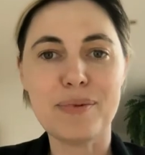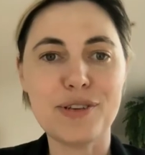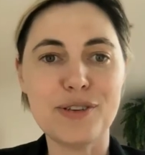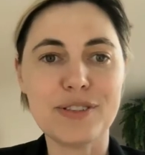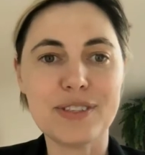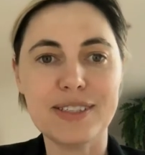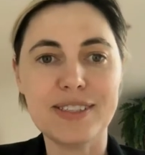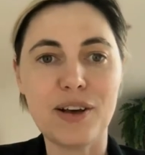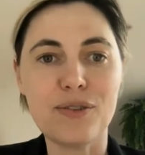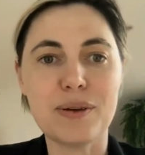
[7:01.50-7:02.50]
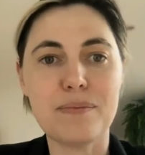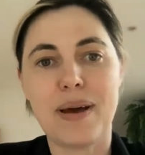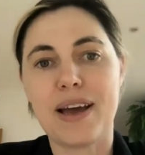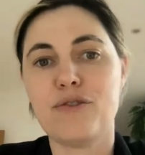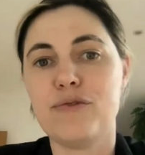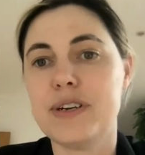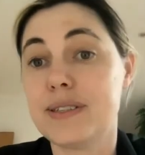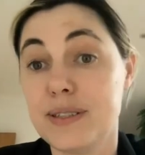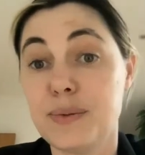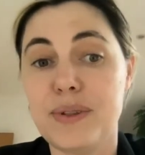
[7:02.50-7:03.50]
and used to sell them back
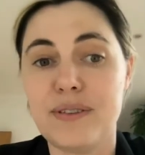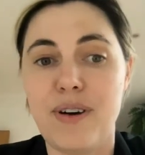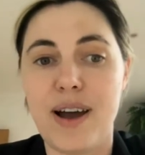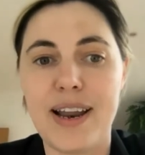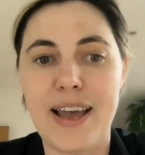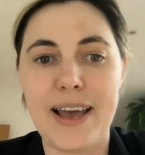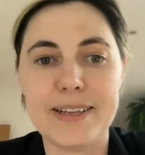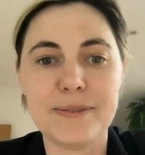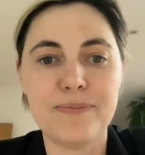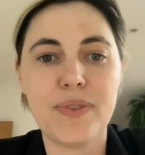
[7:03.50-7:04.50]
risks with the right hand.